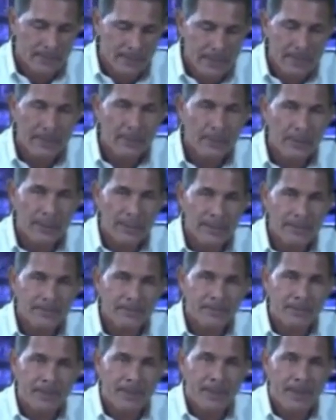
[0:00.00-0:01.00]

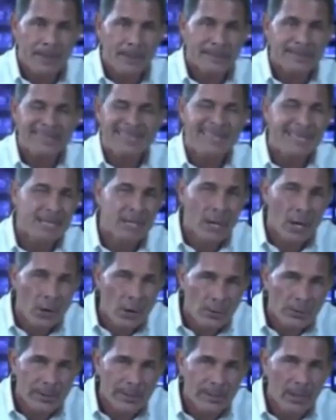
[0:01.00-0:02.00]
literally
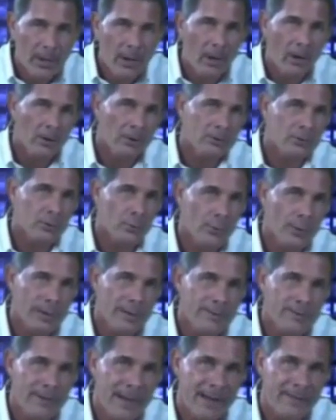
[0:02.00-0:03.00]
decoded all
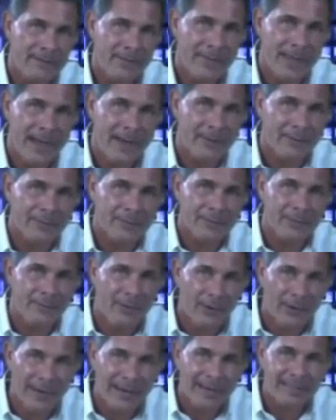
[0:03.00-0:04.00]
25,000
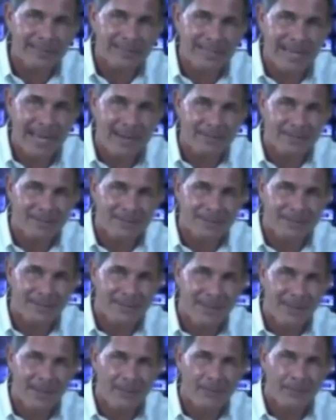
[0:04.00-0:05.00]
of our enzymes
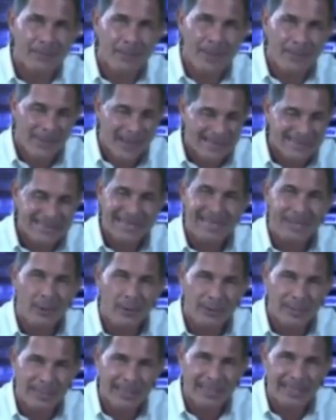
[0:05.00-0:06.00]
that's in
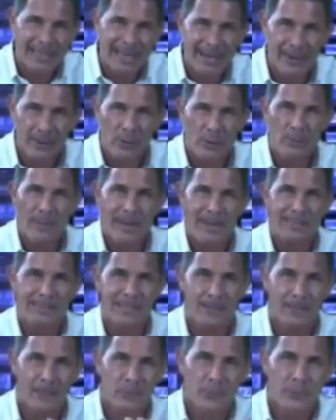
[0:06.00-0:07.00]
our DNA, who
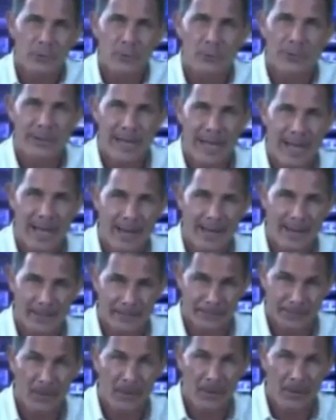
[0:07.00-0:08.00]
makes up who you and I
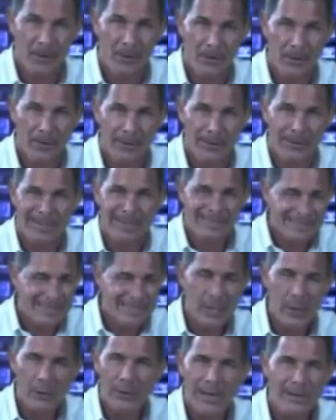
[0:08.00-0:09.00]
are. He's
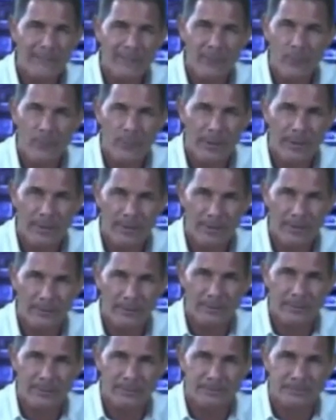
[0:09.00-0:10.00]
decoded every one of
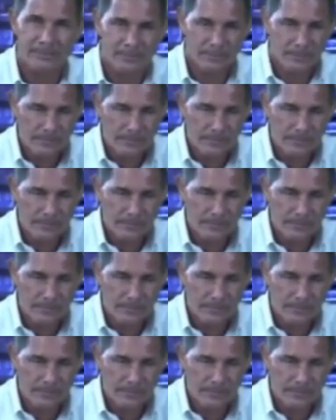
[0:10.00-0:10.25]
those.